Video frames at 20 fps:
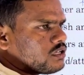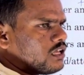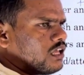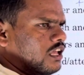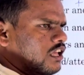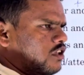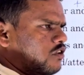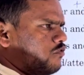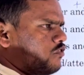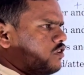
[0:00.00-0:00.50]

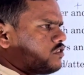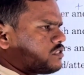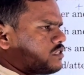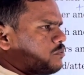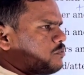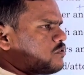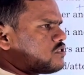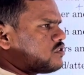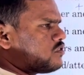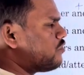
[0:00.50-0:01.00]
If
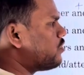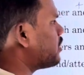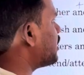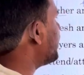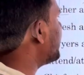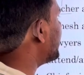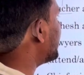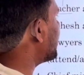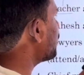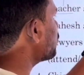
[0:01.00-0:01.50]
suppose if you
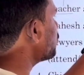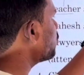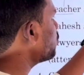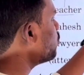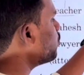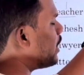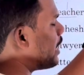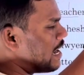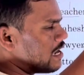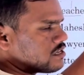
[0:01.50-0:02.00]
can take
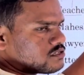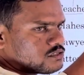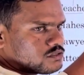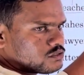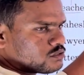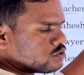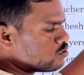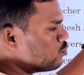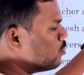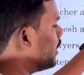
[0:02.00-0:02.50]
two as
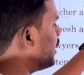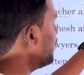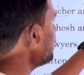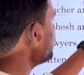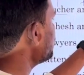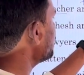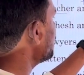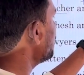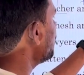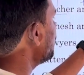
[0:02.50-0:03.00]

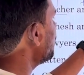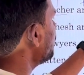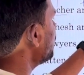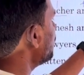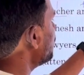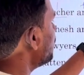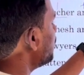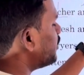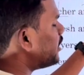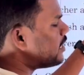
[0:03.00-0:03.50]
students,
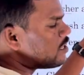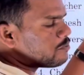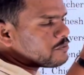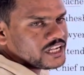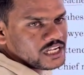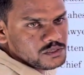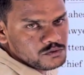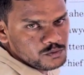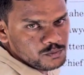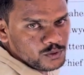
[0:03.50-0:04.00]
then it
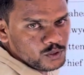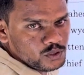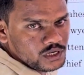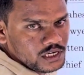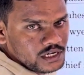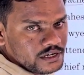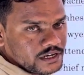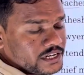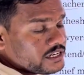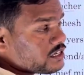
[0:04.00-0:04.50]
becomes
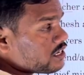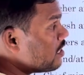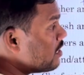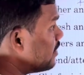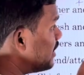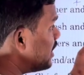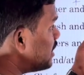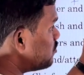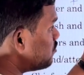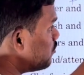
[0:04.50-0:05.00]
plural, right?
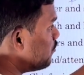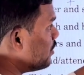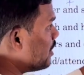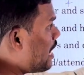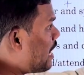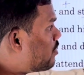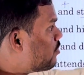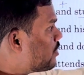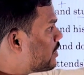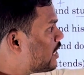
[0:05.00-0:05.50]
That is why we'll
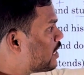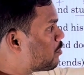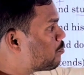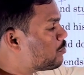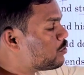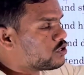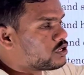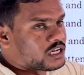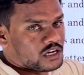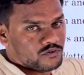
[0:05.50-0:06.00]
have to take
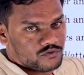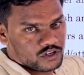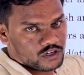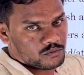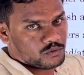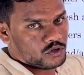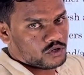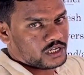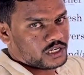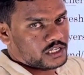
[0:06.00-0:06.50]
plural
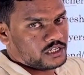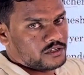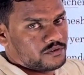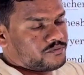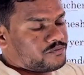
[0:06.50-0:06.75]
verb only.